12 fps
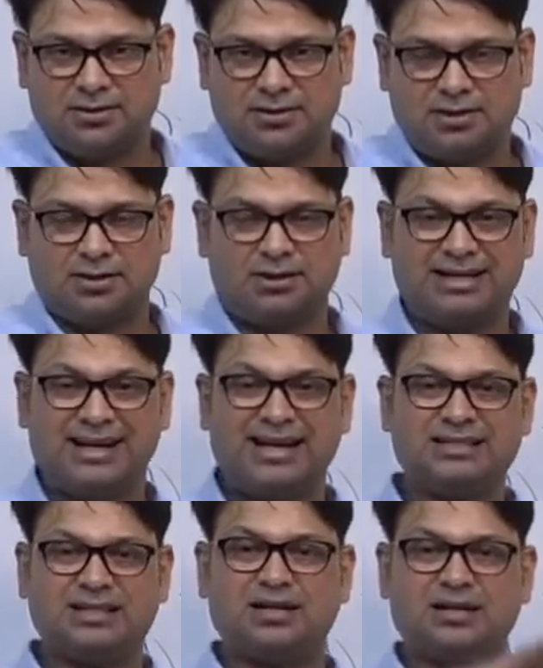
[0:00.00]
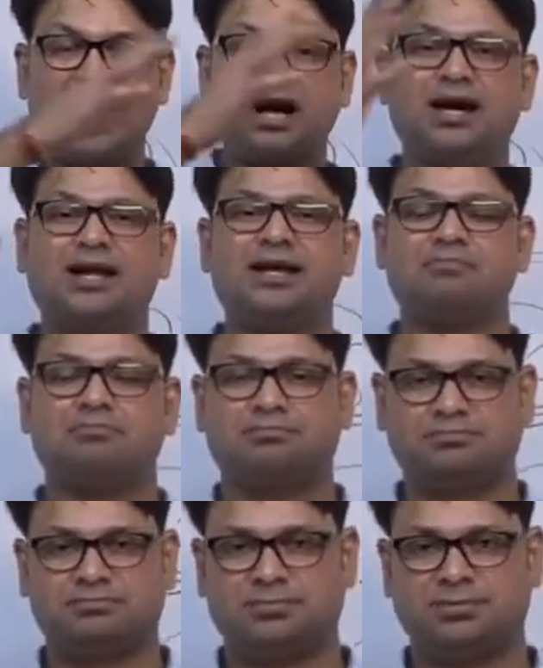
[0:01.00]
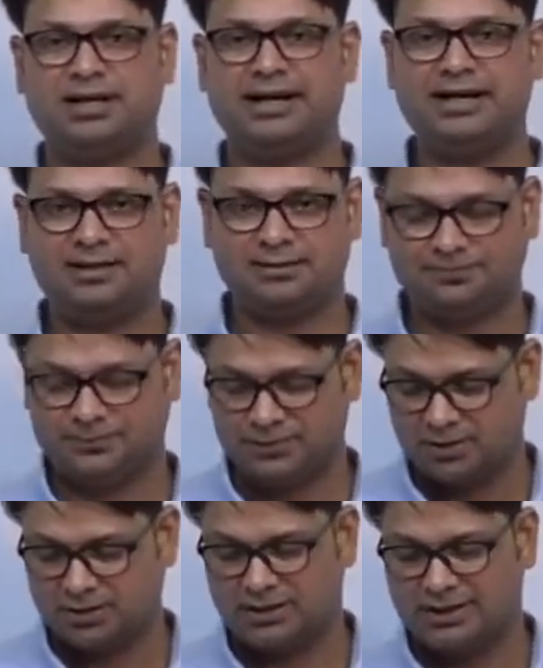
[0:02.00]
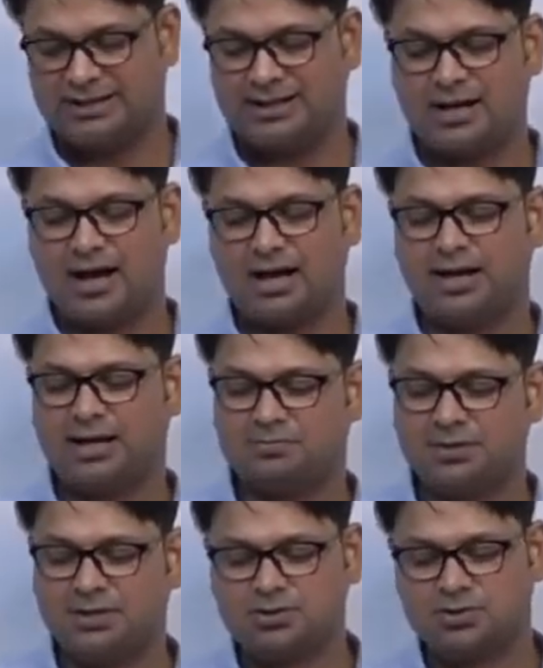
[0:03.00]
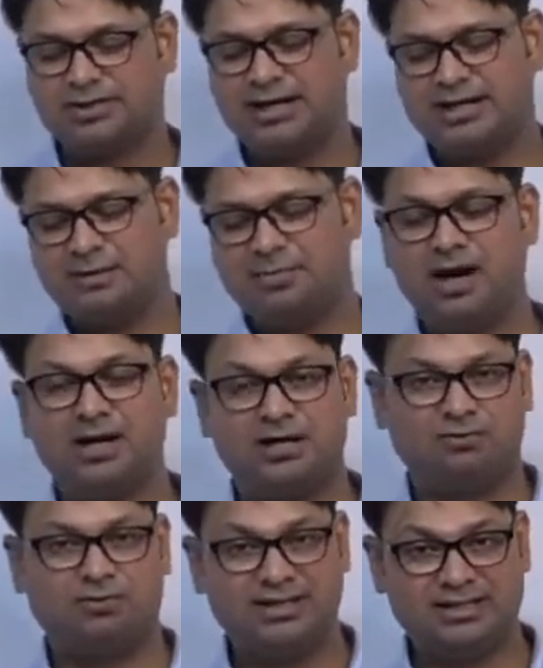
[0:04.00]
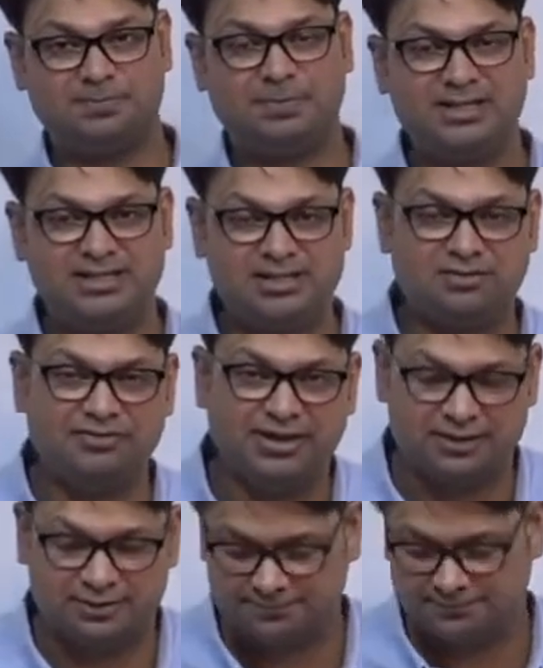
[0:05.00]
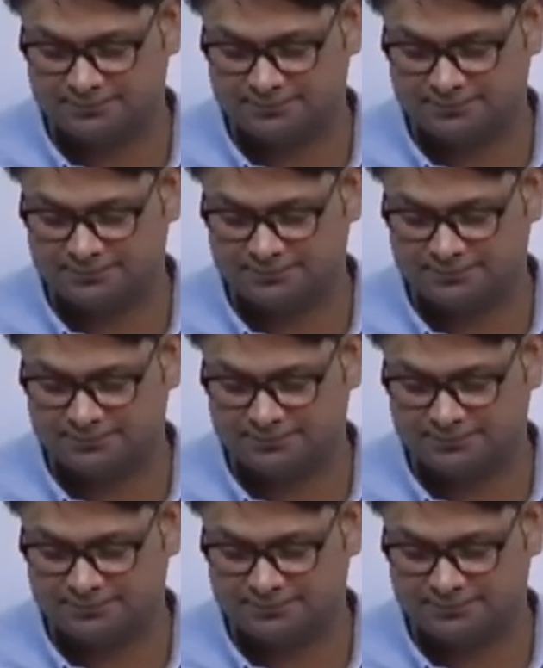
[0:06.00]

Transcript: greater Nagalim, right? Greater Nagalim. So that demand, what is the basis of it?